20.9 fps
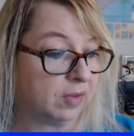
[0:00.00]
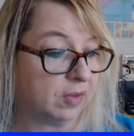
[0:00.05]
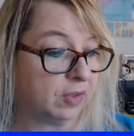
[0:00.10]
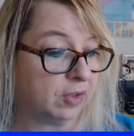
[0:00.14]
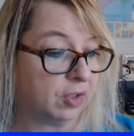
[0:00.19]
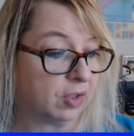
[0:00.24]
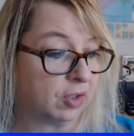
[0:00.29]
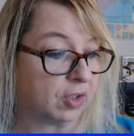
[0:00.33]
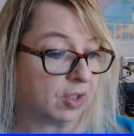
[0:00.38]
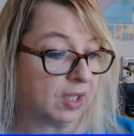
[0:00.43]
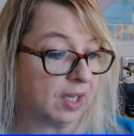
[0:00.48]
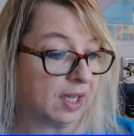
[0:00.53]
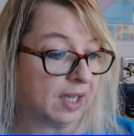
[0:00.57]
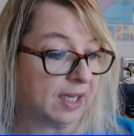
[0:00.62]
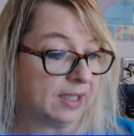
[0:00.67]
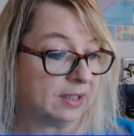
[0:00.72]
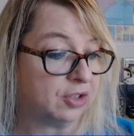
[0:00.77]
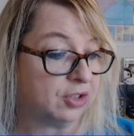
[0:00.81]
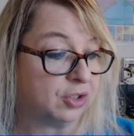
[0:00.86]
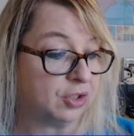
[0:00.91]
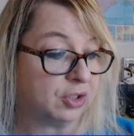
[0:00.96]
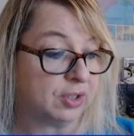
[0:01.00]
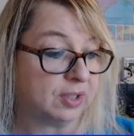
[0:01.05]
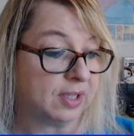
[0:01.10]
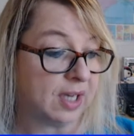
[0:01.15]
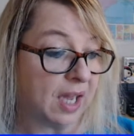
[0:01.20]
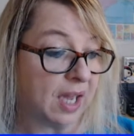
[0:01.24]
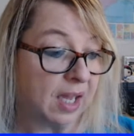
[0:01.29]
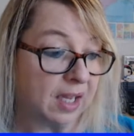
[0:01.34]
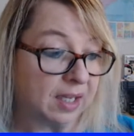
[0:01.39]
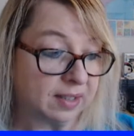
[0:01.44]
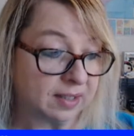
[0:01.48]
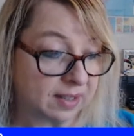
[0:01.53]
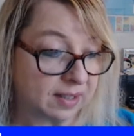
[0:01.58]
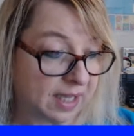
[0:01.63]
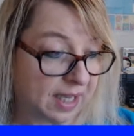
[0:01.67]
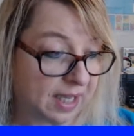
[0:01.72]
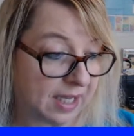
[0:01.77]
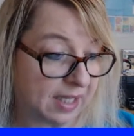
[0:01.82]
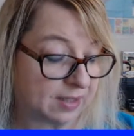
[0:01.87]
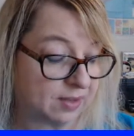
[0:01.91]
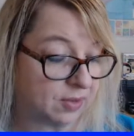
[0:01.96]
your clients should not
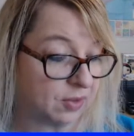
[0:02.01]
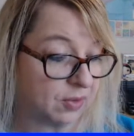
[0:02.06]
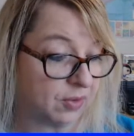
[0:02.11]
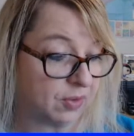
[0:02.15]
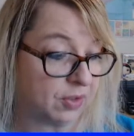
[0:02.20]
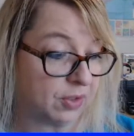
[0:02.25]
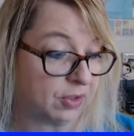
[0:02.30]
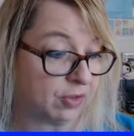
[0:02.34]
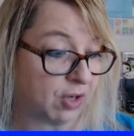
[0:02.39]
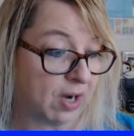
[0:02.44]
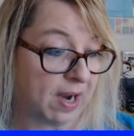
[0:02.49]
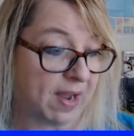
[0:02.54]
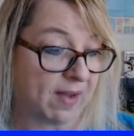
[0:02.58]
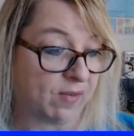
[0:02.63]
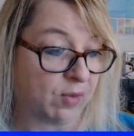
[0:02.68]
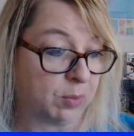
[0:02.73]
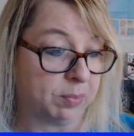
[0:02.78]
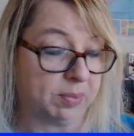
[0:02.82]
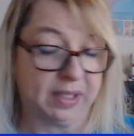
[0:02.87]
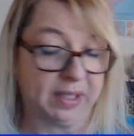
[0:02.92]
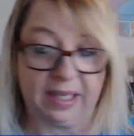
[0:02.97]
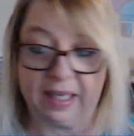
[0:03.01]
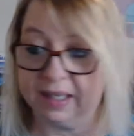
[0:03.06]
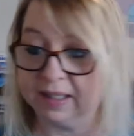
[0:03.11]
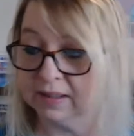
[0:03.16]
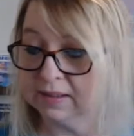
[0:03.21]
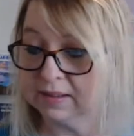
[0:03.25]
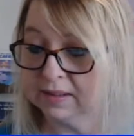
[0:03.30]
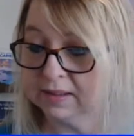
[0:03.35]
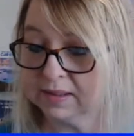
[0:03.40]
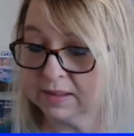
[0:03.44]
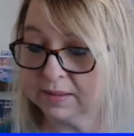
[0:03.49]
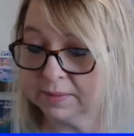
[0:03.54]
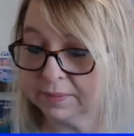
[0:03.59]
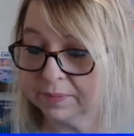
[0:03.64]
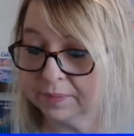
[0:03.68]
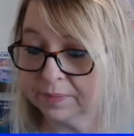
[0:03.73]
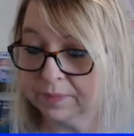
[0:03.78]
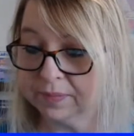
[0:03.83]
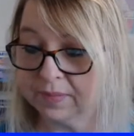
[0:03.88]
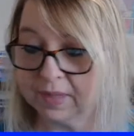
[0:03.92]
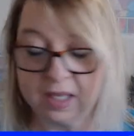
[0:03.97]
cancel their travel plans.
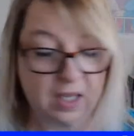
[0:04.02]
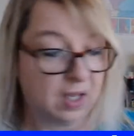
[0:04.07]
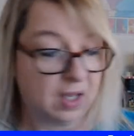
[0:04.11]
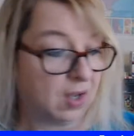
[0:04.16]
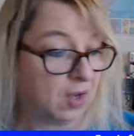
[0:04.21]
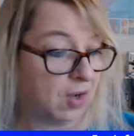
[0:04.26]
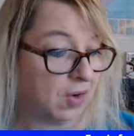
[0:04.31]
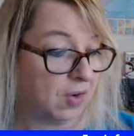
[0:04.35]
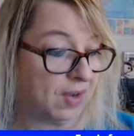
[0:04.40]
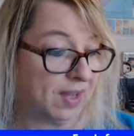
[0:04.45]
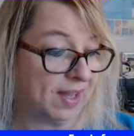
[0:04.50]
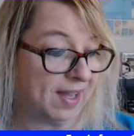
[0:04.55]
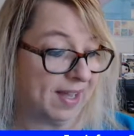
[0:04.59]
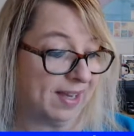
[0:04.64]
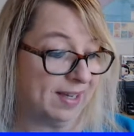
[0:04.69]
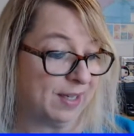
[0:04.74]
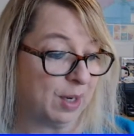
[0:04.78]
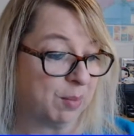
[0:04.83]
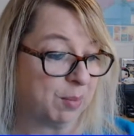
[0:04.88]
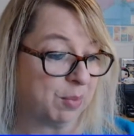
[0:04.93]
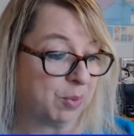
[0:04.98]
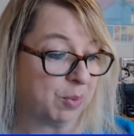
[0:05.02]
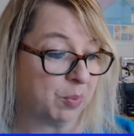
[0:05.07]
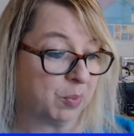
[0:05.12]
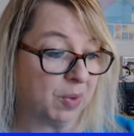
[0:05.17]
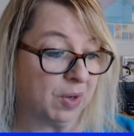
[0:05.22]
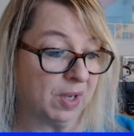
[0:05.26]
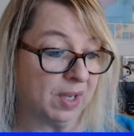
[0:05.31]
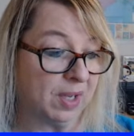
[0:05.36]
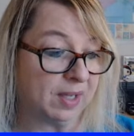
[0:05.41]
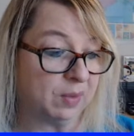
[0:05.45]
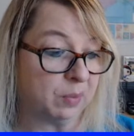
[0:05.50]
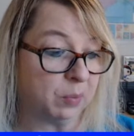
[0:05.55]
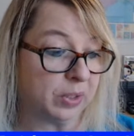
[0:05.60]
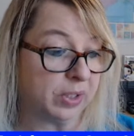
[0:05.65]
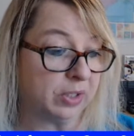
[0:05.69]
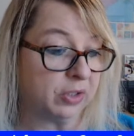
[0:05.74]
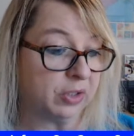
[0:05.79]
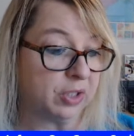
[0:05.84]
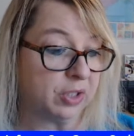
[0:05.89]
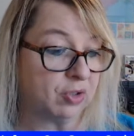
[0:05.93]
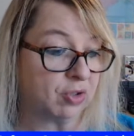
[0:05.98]
Okay, number one,
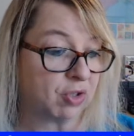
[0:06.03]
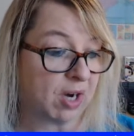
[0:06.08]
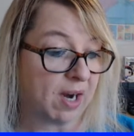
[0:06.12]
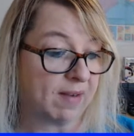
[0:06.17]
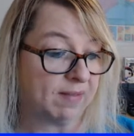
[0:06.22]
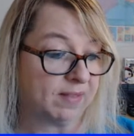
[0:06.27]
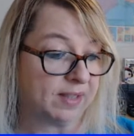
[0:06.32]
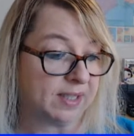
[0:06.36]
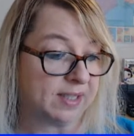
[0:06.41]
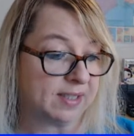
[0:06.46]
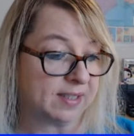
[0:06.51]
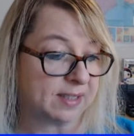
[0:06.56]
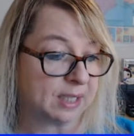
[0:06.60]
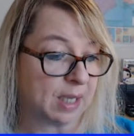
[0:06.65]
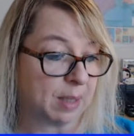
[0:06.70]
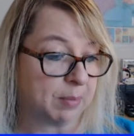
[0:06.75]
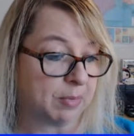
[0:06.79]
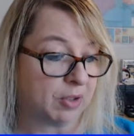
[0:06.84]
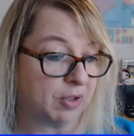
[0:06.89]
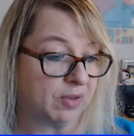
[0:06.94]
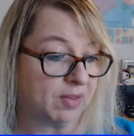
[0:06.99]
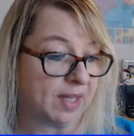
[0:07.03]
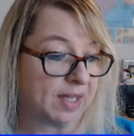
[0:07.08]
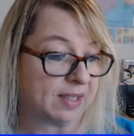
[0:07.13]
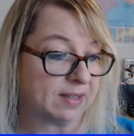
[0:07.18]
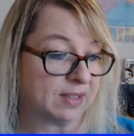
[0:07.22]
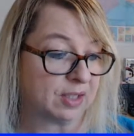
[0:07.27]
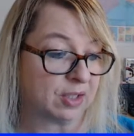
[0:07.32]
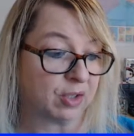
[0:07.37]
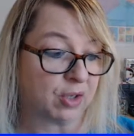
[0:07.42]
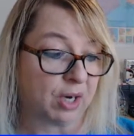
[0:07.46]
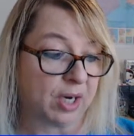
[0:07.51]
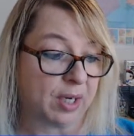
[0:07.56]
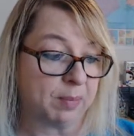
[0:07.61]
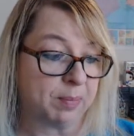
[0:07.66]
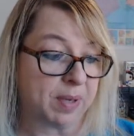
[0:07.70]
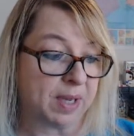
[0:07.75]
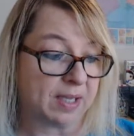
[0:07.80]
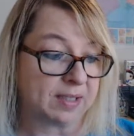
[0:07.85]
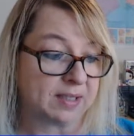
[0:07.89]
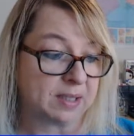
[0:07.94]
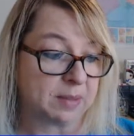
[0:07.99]
when are you traveling? Summer, that's a great
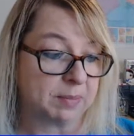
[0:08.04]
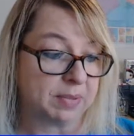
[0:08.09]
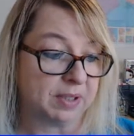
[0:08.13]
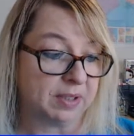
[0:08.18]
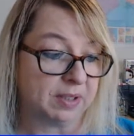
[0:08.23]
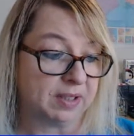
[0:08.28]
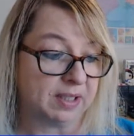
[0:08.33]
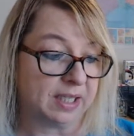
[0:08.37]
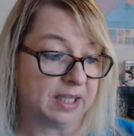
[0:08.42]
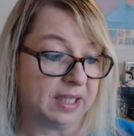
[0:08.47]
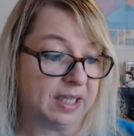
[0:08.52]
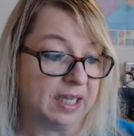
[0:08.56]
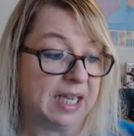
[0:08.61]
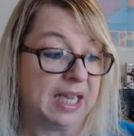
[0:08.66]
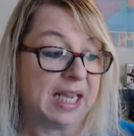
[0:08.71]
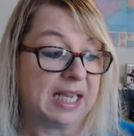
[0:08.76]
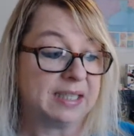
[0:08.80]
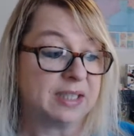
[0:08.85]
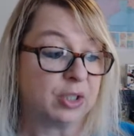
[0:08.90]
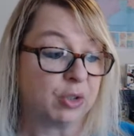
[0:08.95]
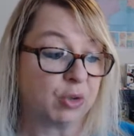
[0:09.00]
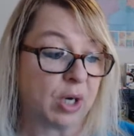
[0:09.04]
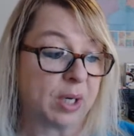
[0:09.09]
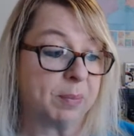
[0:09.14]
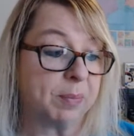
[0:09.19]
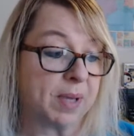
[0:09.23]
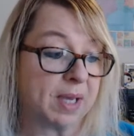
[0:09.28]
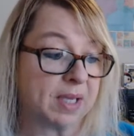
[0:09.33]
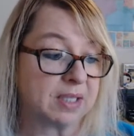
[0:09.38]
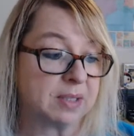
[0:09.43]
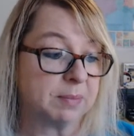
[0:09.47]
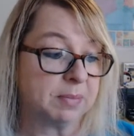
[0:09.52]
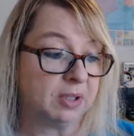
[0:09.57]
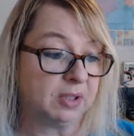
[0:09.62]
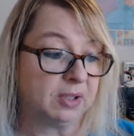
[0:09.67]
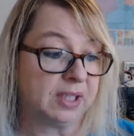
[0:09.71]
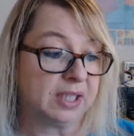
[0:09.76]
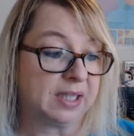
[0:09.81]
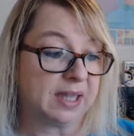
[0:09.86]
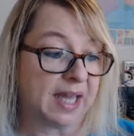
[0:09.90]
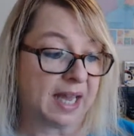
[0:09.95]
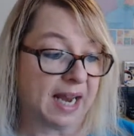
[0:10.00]
possibility. It's a great
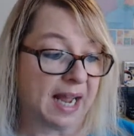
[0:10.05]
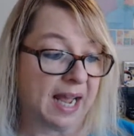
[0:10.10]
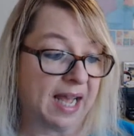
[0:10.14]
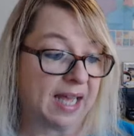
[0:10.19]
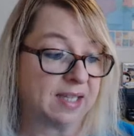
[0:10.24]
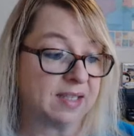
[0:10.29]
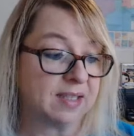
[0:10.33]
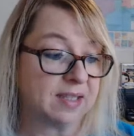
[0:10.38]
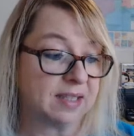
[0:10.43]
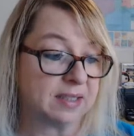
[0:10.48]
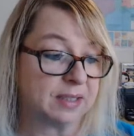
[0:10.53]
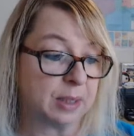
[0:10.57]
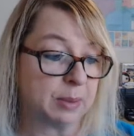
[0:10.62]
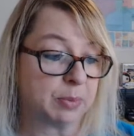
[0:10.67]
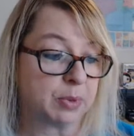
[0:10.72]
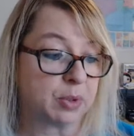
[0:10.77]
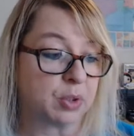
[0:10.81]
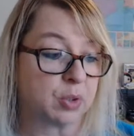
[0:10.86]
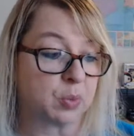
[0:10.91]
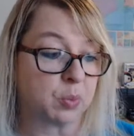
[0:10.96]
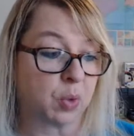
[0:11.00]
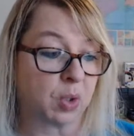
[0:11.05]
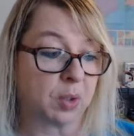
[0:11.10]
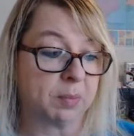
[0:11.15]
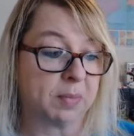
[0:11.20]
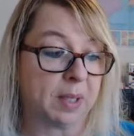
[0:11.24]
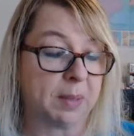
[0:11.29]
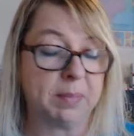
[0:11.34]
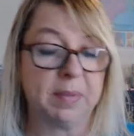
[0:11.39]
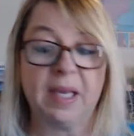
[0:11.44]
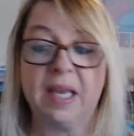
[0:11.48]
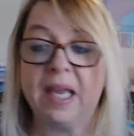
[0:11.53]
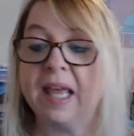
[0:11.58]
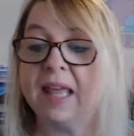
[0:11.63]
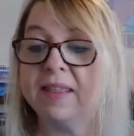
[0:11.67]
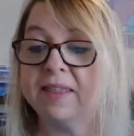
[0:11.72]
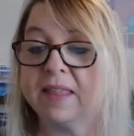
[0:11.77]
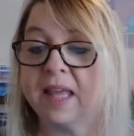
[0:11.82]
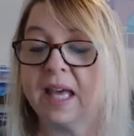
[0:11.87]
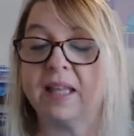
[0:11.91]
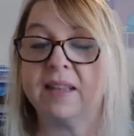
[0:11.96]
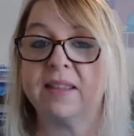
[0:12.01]
possibility that as the temperatures warm up,
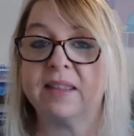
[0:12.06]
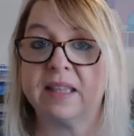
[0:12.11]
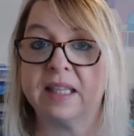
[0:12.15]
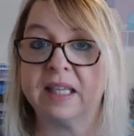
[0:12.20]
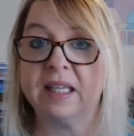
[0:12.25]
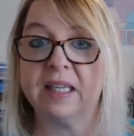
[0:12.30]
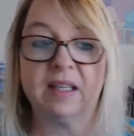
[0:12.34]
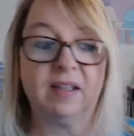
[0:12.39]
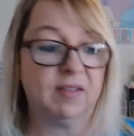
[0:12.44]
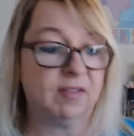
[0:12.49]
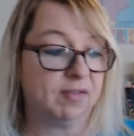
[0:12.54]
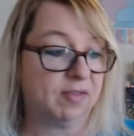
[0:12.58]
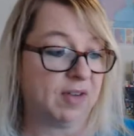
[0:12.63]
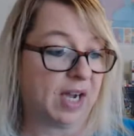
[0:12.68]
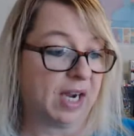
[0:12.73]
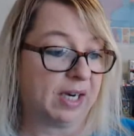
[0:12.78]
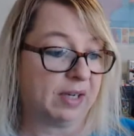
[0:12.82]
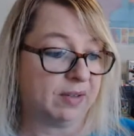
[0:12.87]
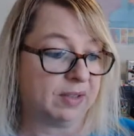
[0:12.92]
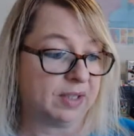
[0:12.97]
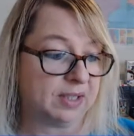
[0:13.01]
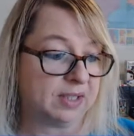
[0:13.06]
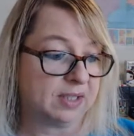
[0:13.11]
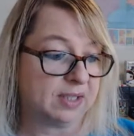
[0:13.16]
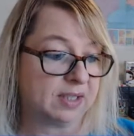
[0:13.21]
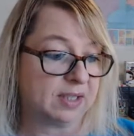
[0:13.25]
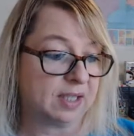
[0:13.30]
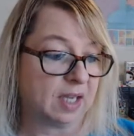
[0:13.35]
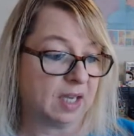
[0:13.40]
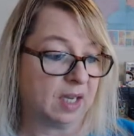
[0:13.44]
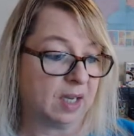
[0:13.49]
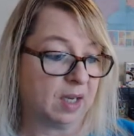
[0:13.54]
that the virus